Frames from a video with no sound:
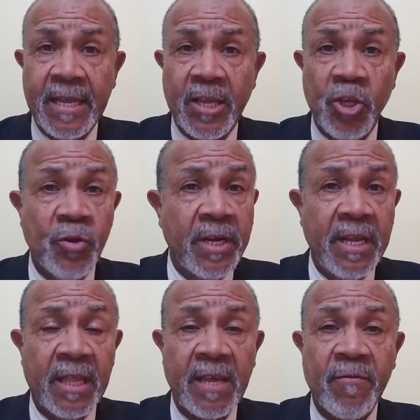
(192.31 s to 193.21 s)
you didn't
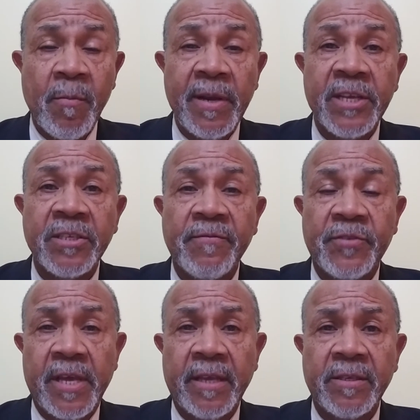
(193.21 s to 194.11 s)
get that from a list of
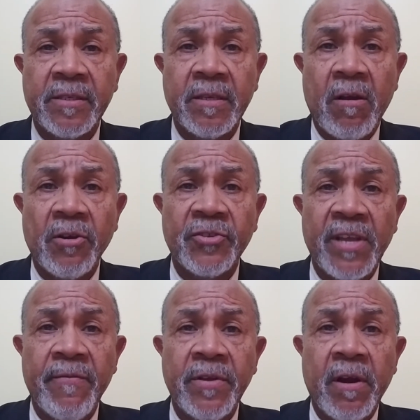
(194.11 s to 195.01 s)
6 or
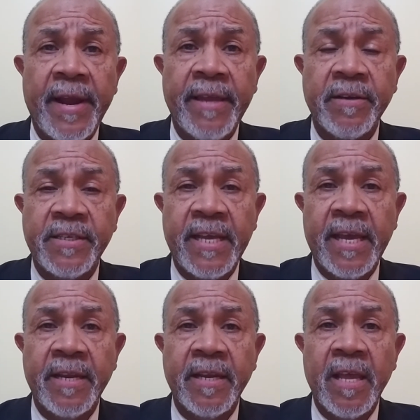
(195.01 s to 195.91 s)
7 or 8 or
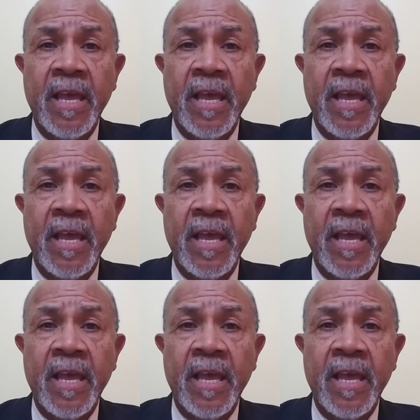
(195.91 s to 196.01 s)
10.